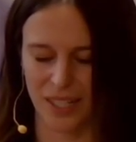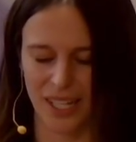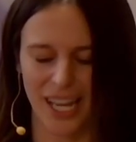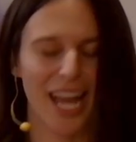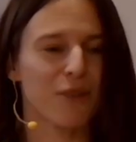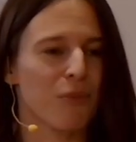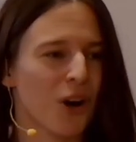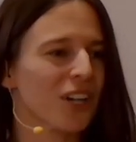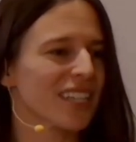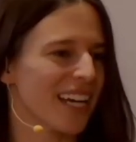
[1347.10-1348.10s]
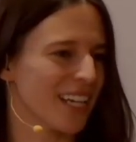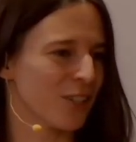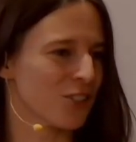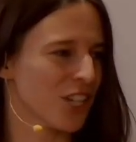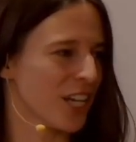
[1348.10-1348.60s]
And mark that
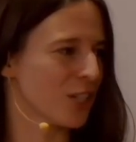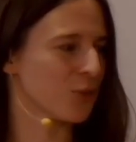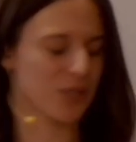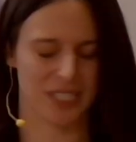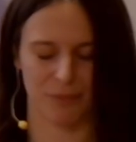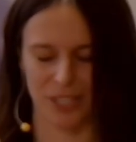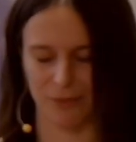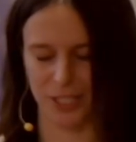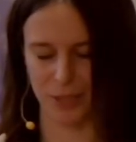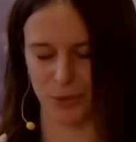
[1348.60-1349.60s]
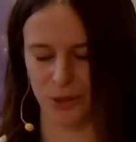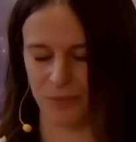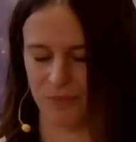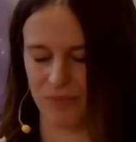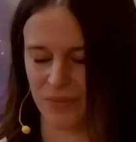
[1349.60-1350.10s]
inner change with something visible,
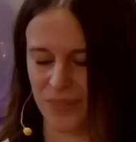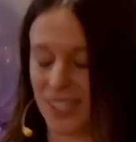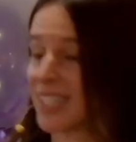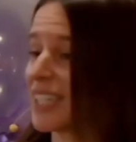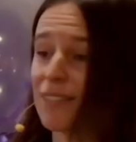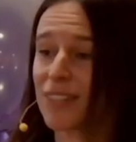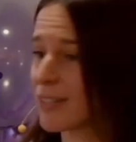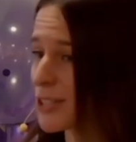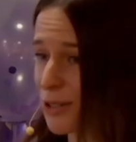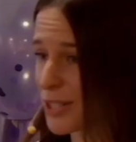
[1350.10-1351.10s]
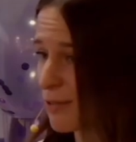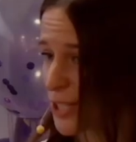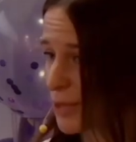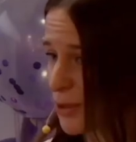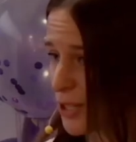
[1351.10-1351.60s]
even if it's only visible to